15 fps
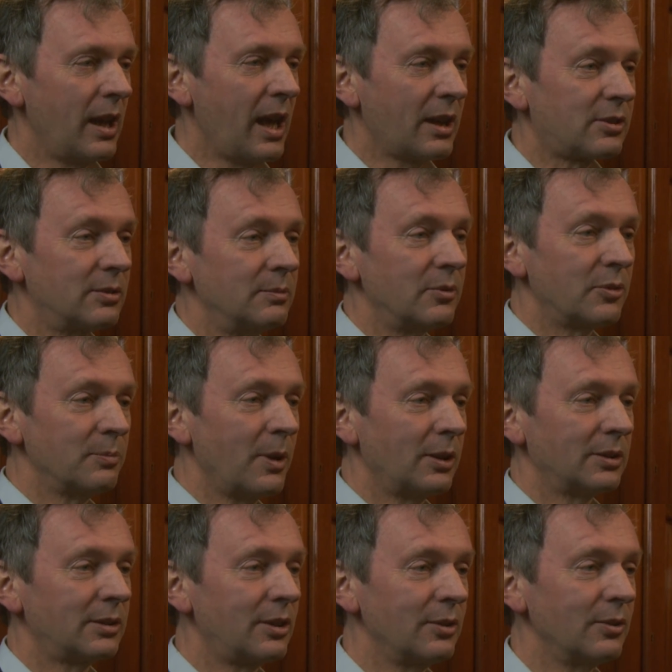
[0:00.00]
Atoms,
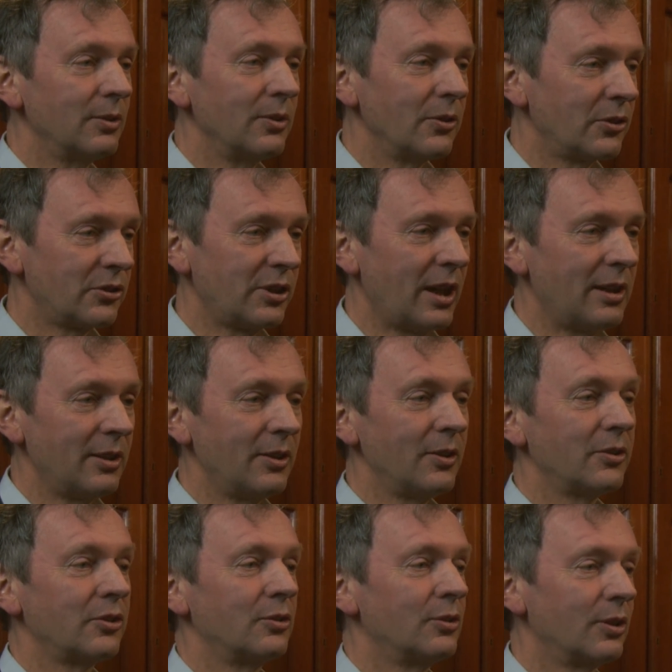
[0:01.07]
molecules,
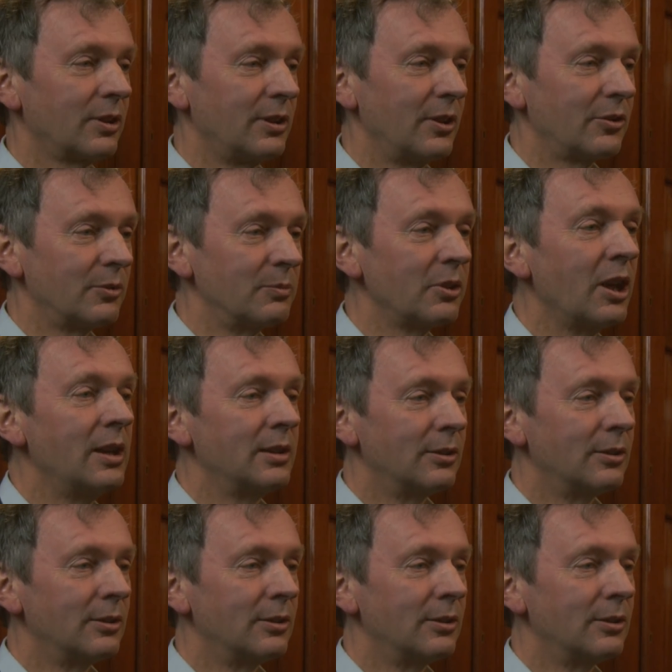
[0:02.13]
cells, organisms,